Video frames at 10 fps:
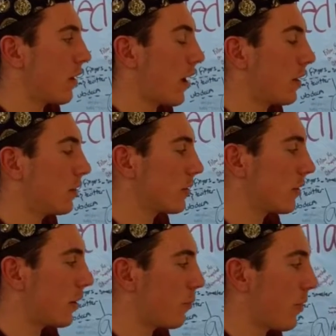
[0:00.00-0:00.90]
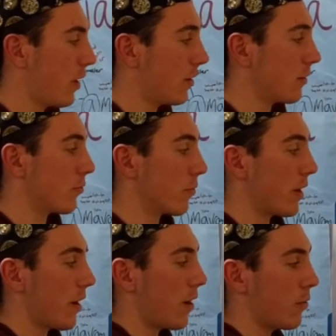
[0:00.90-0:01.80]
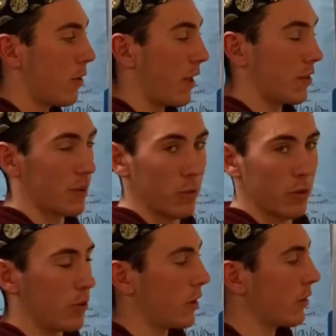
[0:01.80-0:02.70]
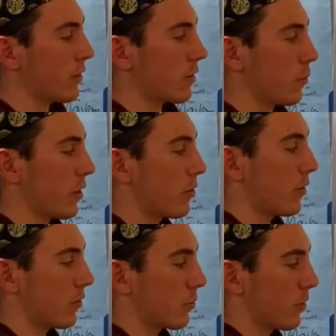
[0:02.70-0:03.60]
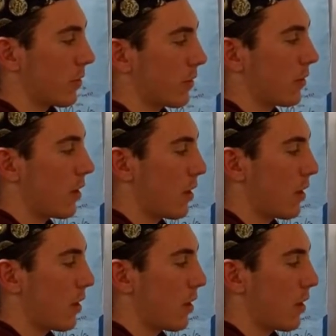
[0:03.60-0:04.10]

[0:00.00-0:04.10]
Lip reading: I looked it up and right now, as I'm recording this, a Bitcoin's worth